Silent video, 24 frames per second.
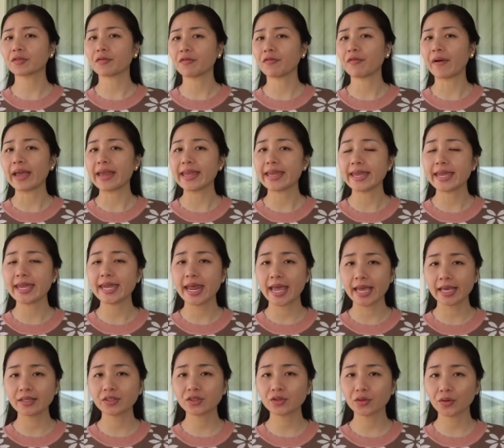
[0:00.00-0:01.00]

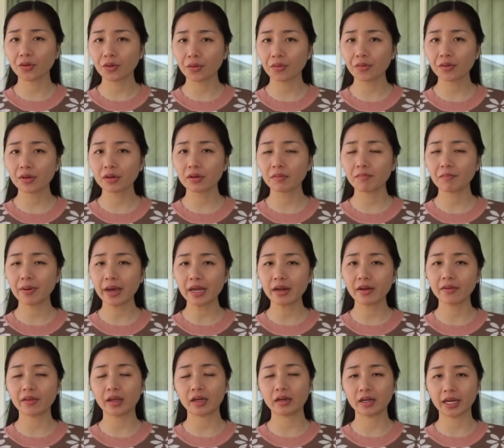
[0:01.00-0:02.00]
finance career
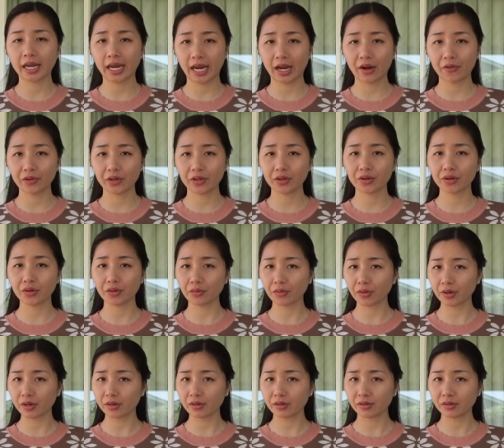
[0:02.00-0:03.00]
better than accounting
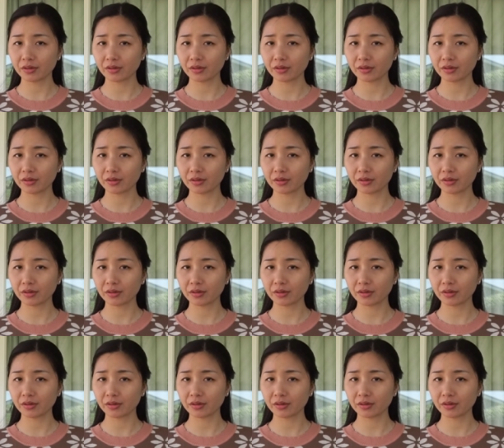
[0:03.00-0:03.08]
career?